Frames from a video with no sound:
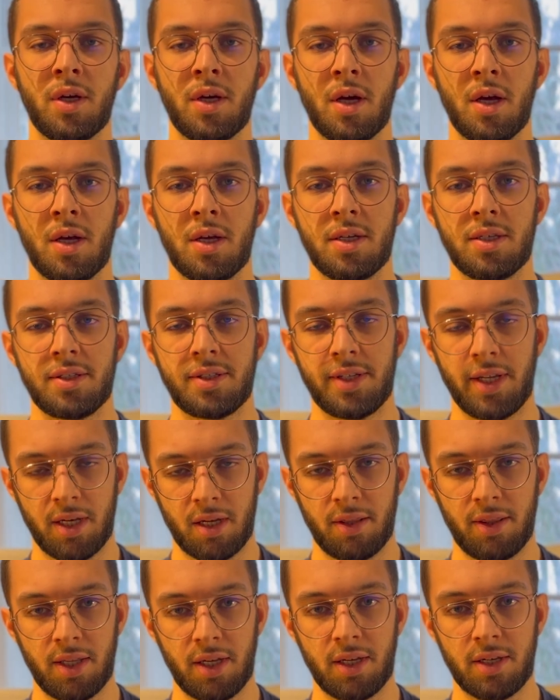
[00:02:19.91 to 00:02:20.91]
Second
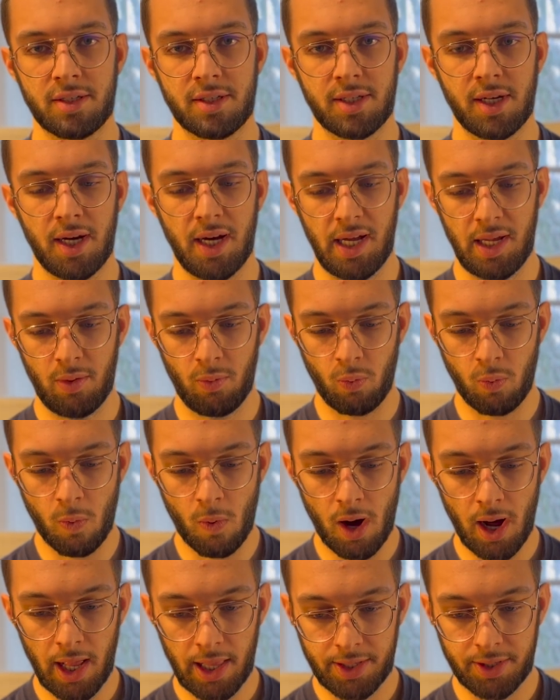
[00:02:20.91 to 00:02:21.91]
thing is that while
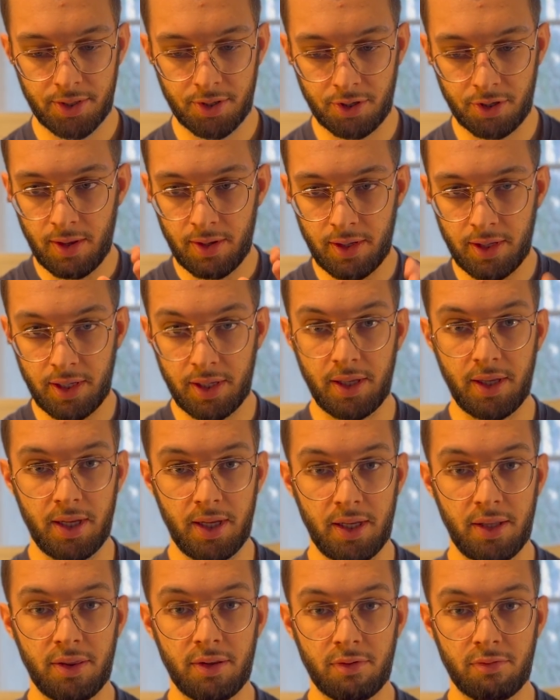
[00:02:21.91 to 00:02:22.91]
you're in the
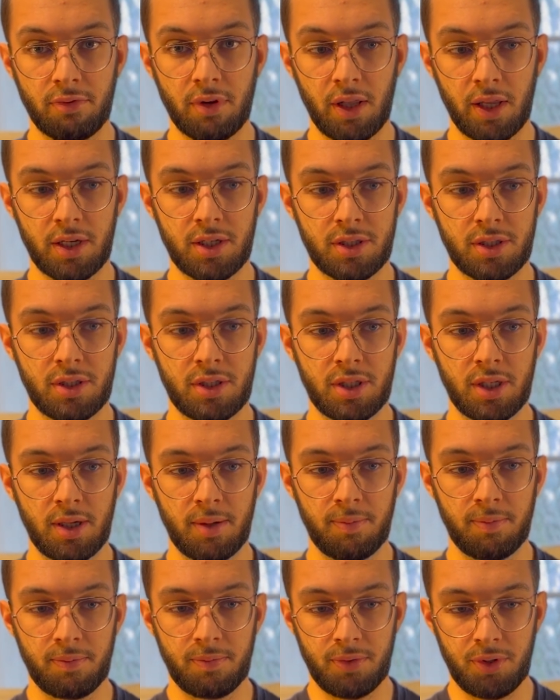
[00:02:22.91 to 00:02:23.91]
relationship,
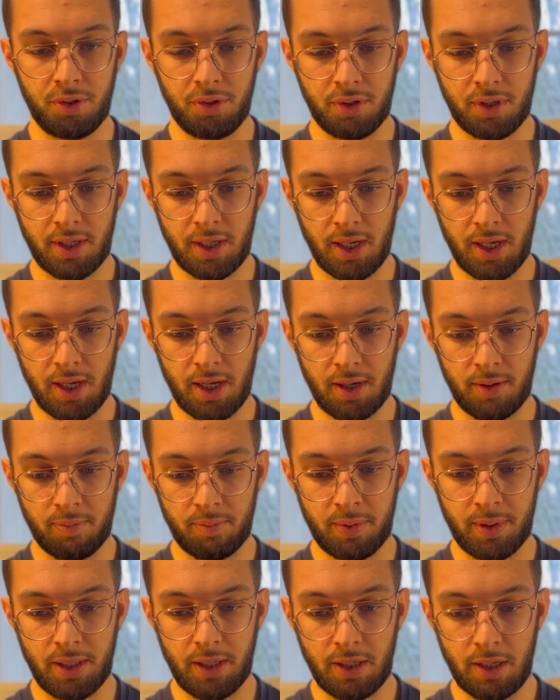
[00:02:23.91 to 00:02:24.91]
you can
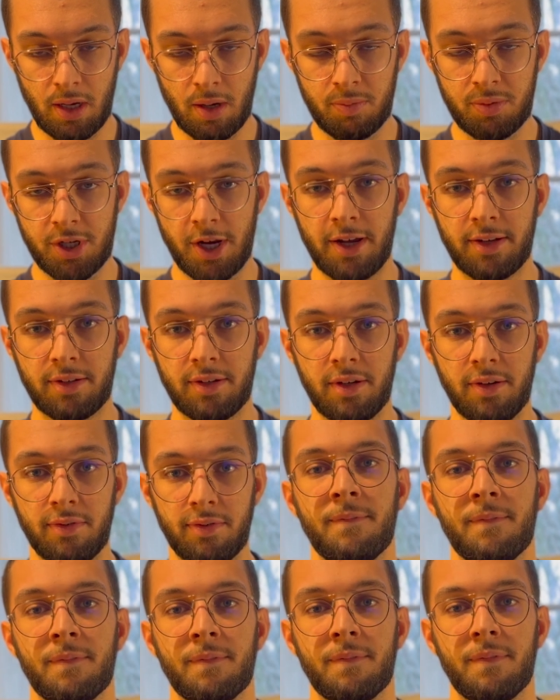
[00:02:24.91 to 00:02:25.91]
be objective,
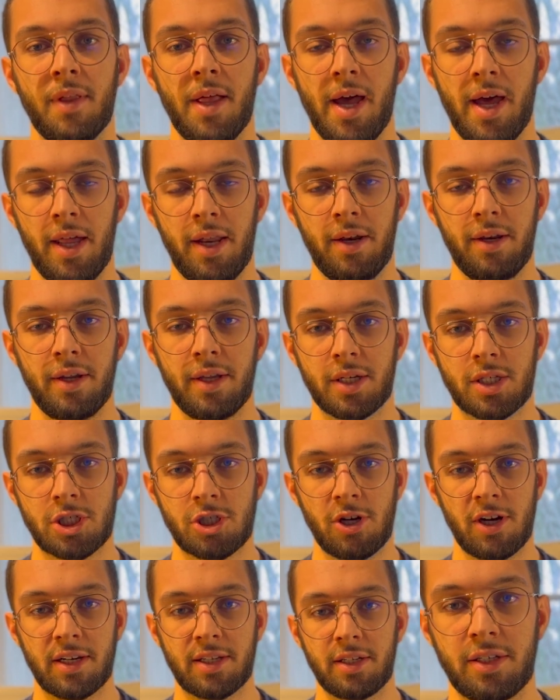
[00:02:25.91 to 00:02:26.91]
and
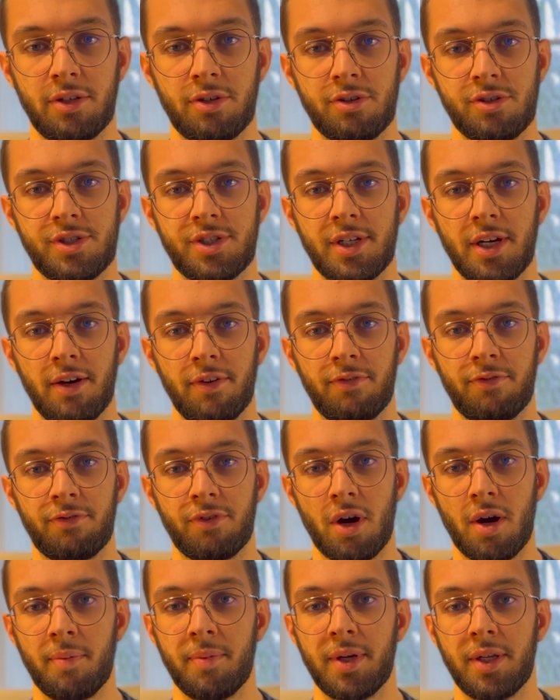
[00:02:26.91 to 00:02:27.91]
extracting yourself from
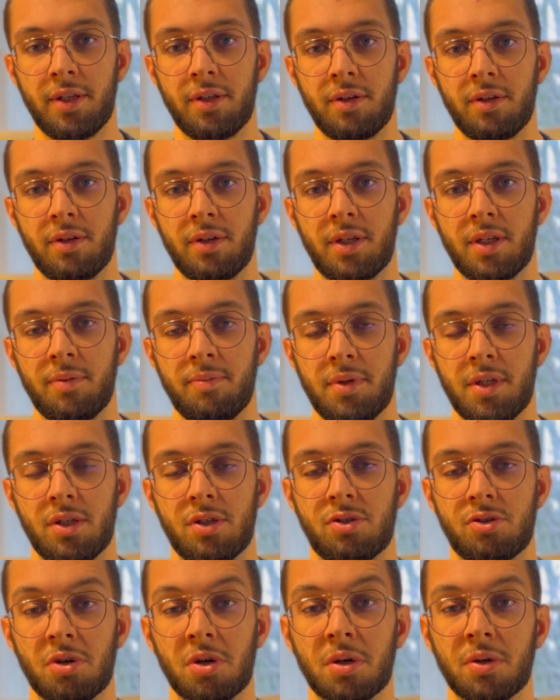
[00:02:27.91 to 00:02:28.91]
it can be a
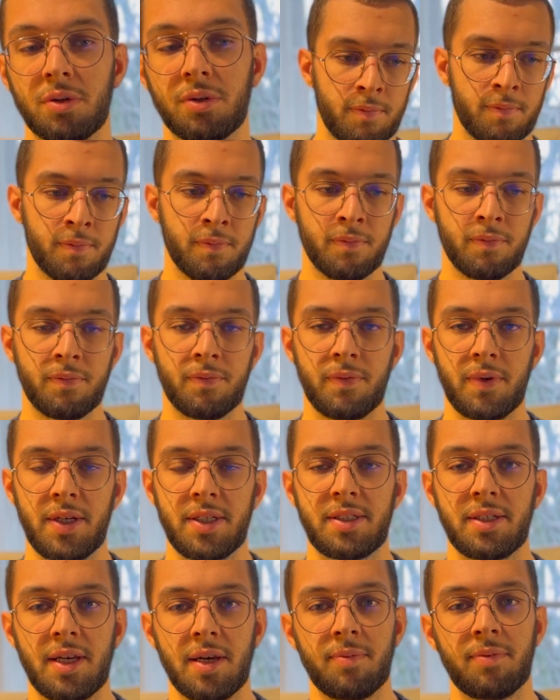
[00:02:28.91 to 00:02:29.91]
struggle. It's a game
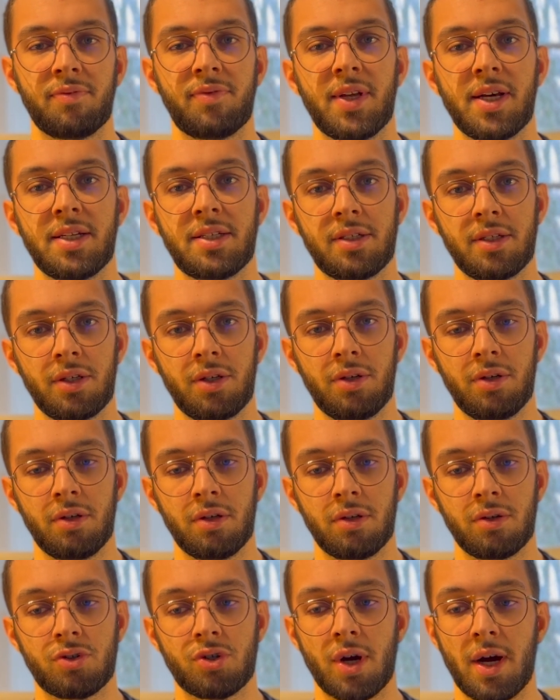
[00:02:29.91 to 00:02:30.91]
of testing,
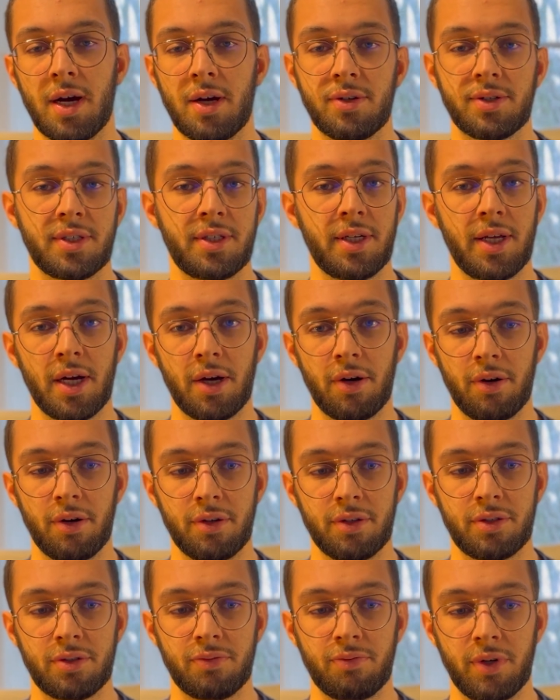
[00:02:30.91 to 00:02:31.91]
trials and errors,
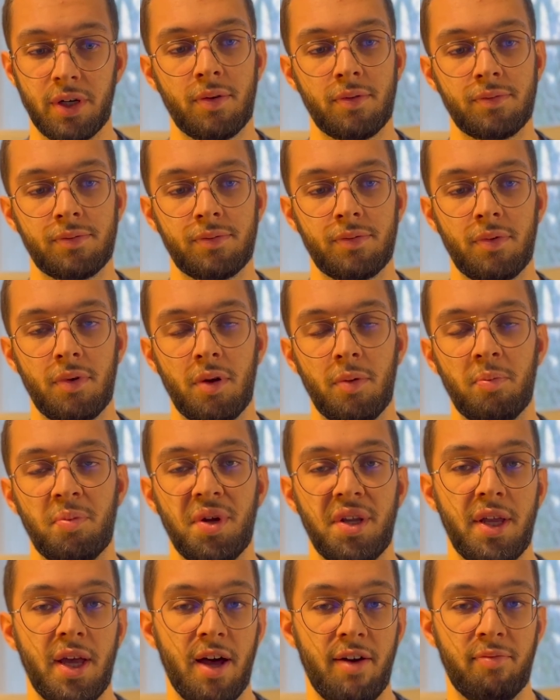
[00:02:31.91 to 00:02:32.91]
really. But you
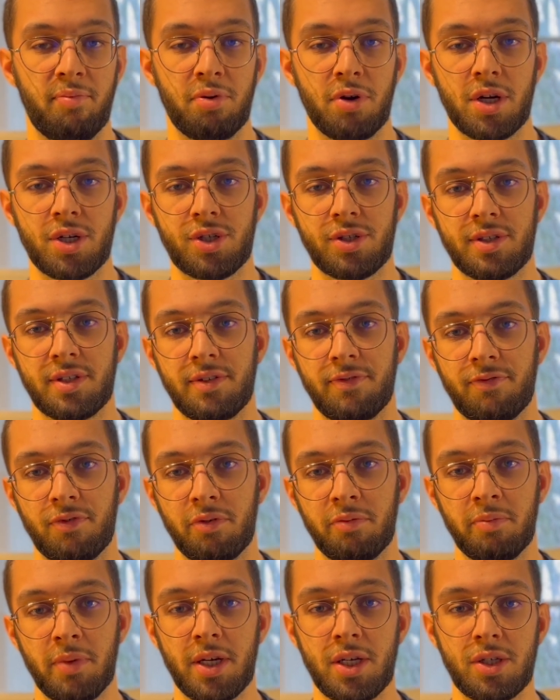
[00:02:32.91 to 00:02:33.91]
have precious
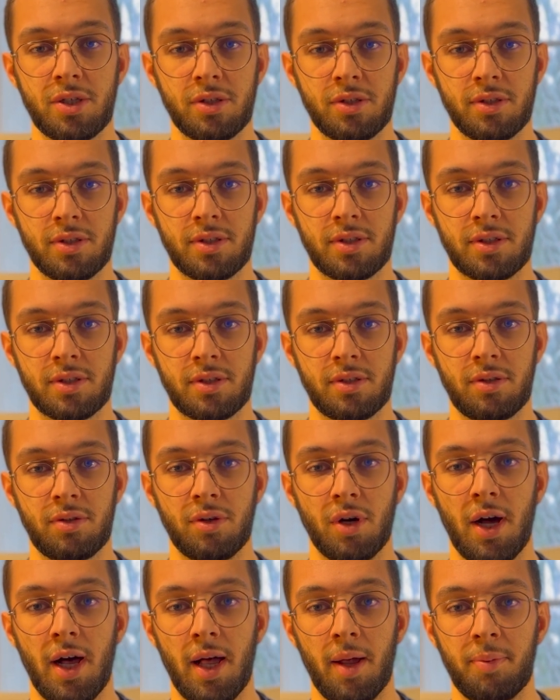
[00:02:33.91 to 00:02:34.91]
informations to
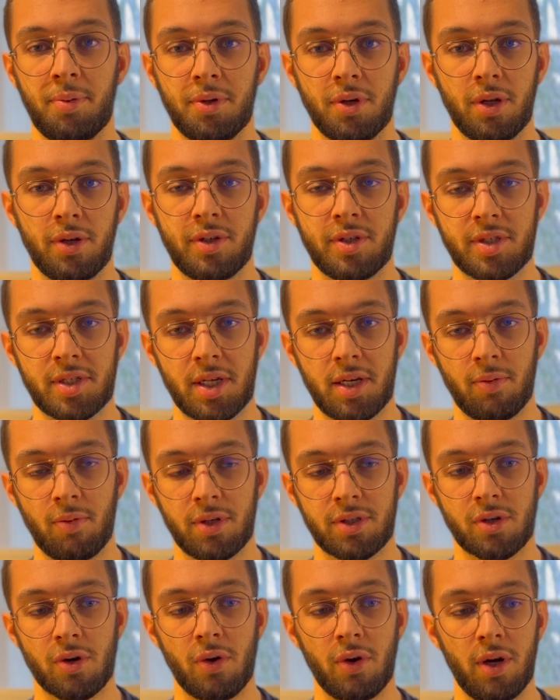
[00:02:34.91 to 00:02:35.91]
help you understand what's
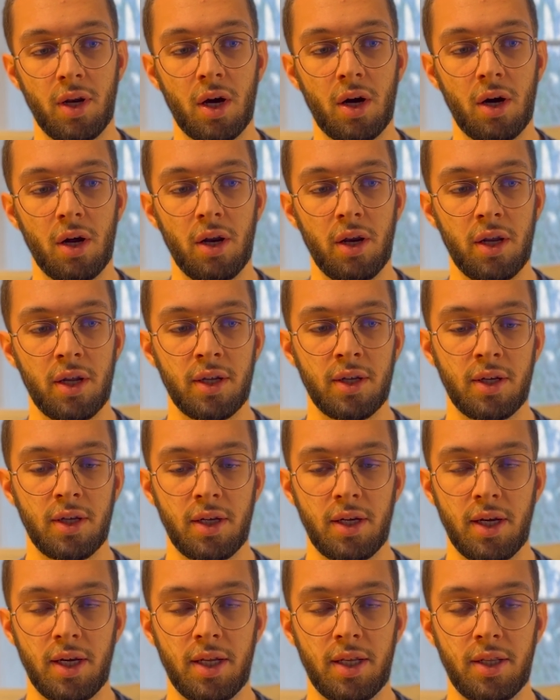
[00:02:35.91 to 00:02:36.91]
going on,
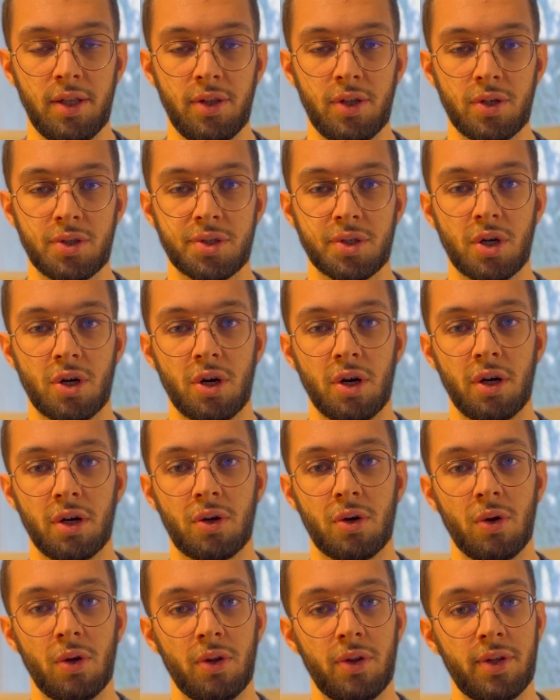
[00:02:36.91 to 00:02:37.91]
and those are called
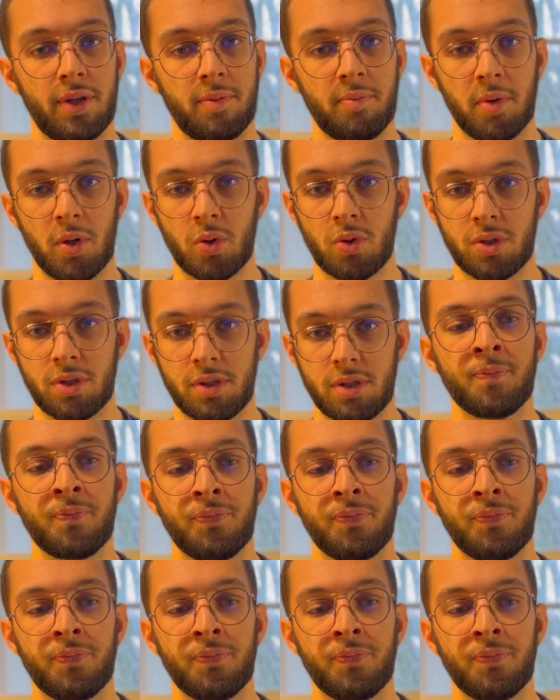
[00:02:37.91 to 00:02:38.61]
emotions.